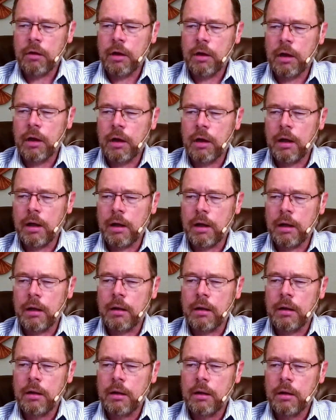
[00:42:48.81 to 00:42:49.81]

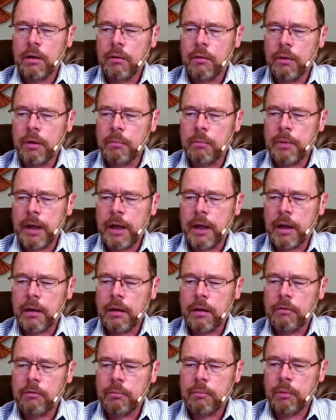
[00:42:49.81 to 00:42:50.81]
going
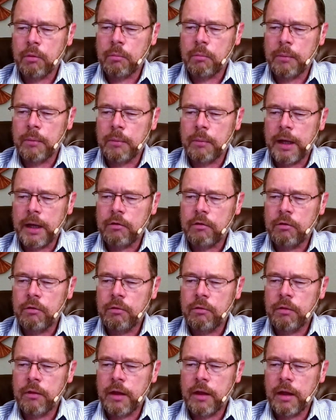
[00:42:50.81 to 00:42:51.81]
back, let's pull back
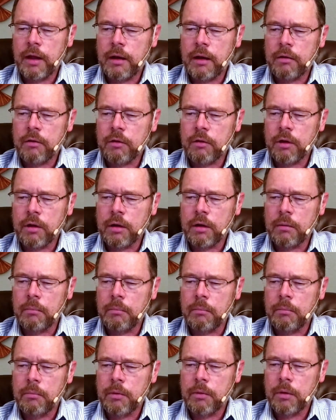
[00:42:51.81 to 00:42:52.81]
to that.